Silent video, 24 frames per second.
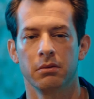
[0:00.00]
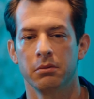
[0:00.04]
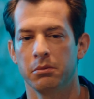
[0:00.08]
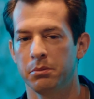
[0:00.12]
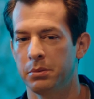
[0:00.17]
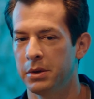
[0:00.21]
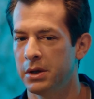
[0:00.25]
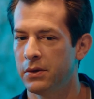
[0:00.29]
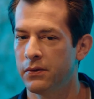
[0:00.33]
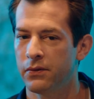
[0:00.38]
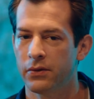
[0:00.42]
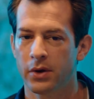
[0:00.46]

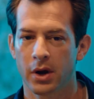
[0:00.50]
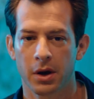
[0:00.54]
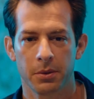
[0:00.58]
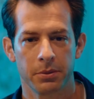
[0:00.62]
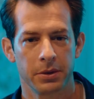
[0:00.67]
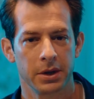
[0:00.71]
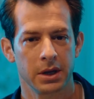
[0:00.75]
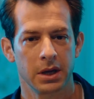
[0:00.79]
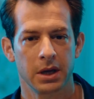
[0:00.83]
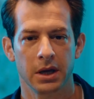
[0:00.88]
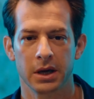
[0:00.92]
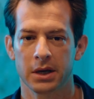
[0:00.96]
beef up
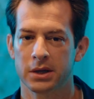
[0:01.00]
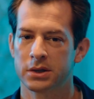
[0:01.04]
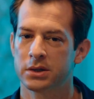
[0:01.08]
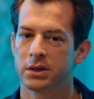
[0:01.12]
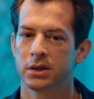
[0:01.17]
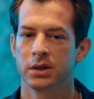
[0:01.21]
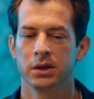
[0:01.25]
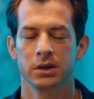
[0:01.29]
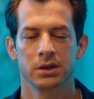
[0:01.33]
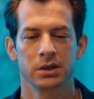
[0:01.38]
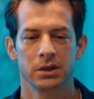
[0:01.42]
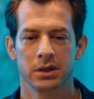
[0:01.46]
the kicks
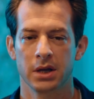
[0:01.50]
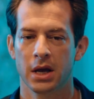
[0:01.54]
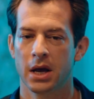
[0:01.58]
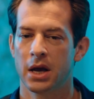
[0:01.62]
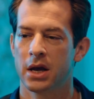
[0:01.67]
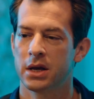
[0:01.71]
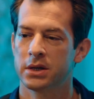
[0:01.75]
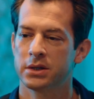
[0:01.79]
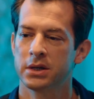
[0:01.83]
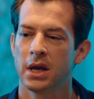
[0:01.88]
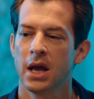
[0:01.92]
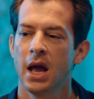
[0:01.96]
and the
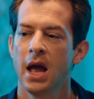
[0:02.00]
snares,